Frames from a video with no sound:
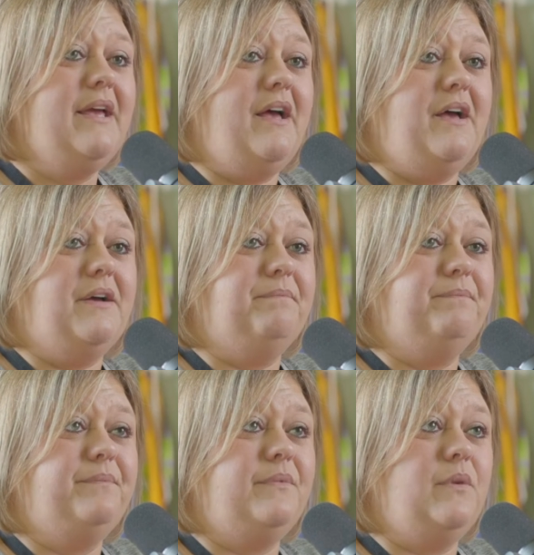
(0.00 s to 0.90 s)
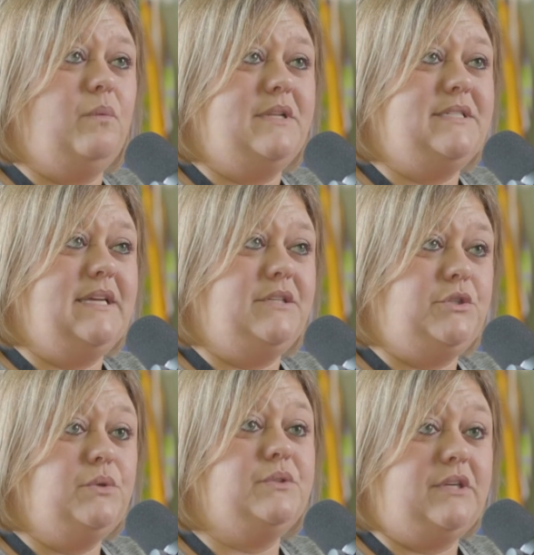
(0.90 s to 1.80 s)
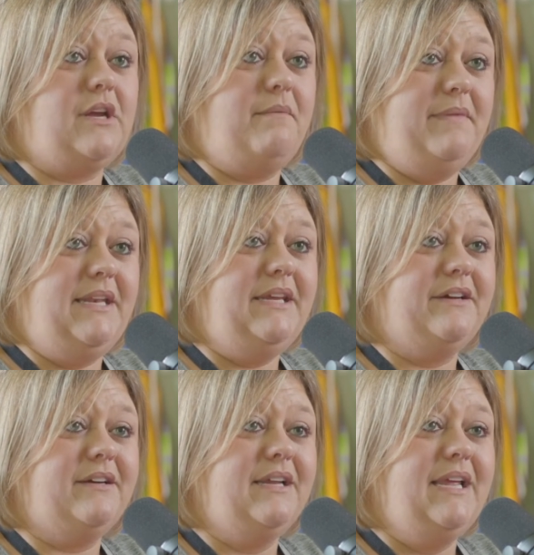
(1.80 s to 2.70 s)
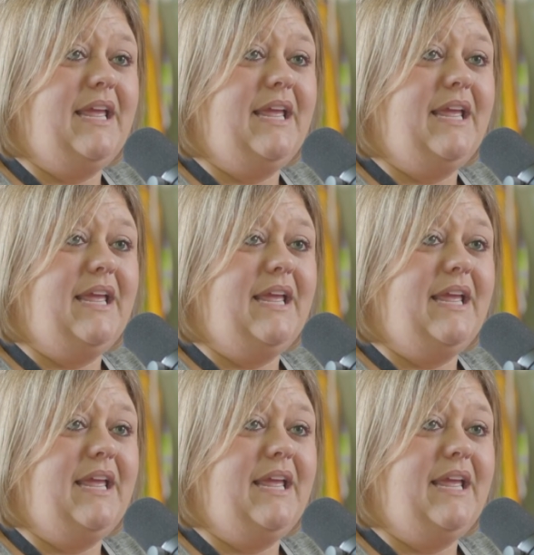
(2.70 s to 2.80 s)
the ones that choose to come in here